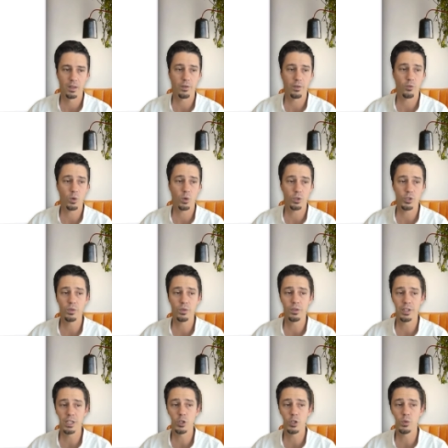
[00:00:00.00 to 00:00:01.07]
Of course,
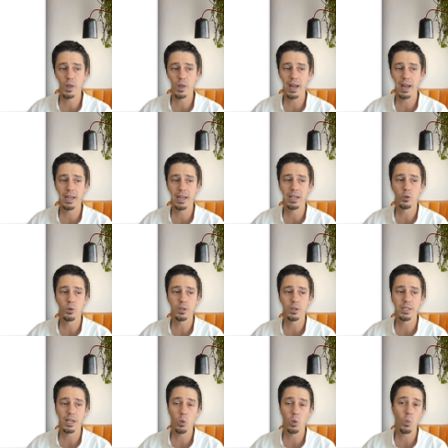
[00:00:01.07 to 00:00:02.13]
you'll need to do that in your
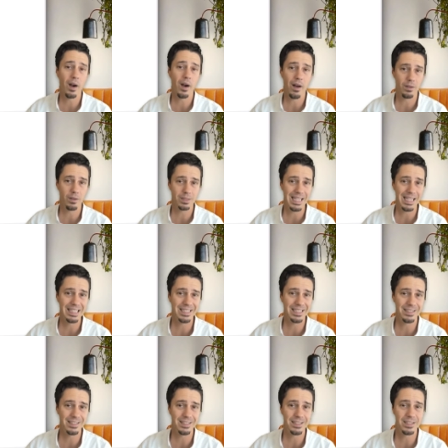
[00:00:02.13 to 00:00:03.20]
data warehouse
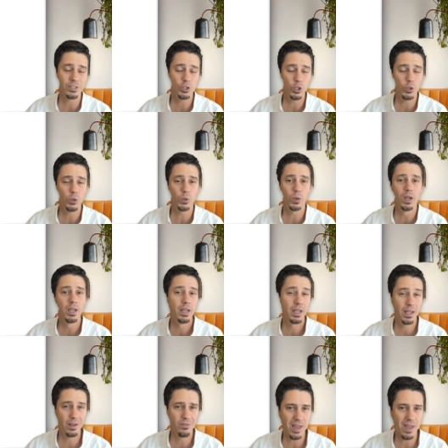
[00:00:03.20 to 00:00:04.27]
instances too,
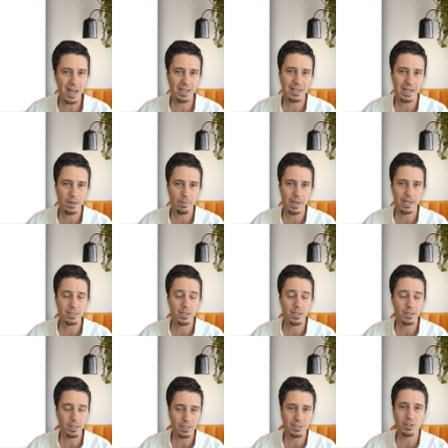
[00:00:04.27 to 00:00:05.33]
if that database
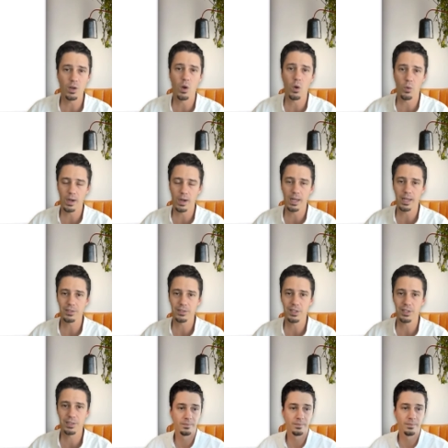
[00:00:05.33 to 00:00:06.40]
doesn't already
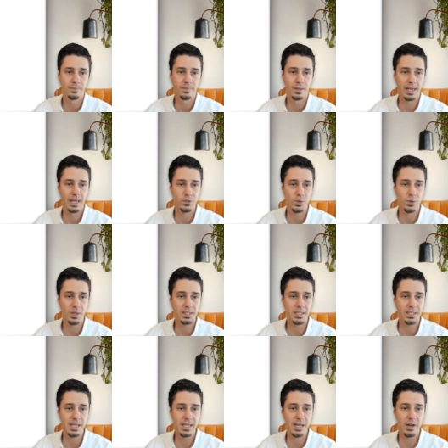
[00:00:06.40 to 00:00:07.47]
exist. As you can
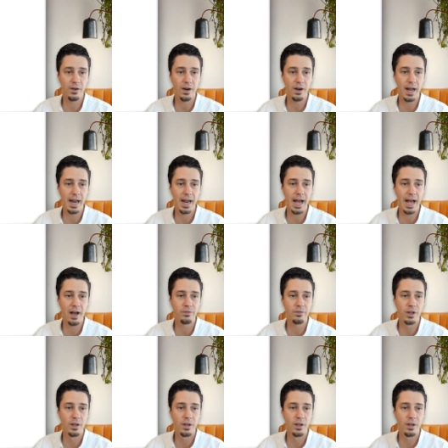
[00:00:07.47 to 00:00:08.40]
see here, I have